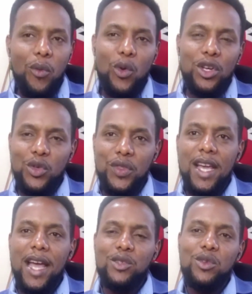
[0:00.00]
What do you
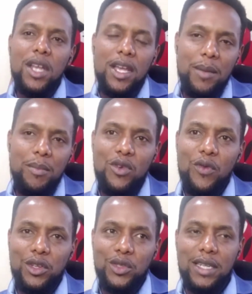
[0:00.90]
think I should improve
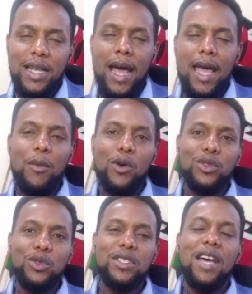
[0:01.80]
on, so that I am
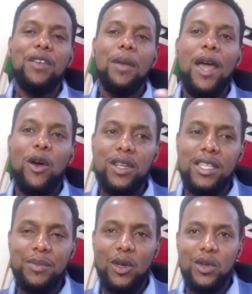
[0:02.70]
also serving my
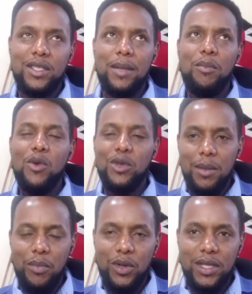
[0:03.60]
audience? Because the most
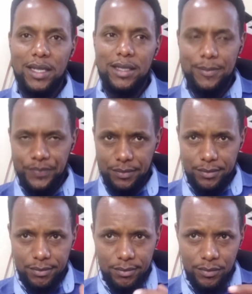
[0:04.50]
important
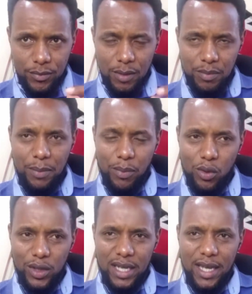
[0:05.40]

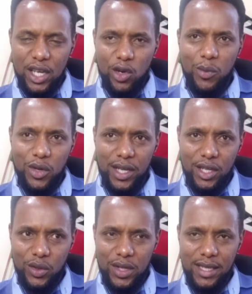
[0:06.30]
people in any
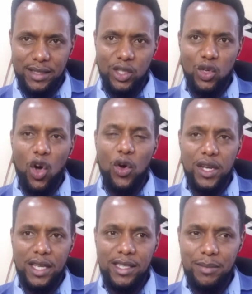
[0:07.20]
communication is your
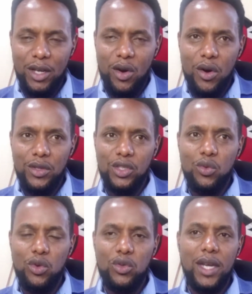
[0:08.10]
audience, because you
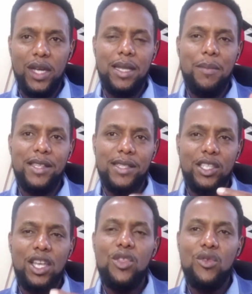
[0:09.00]
want to get the
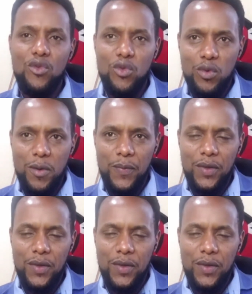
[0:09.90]
message through.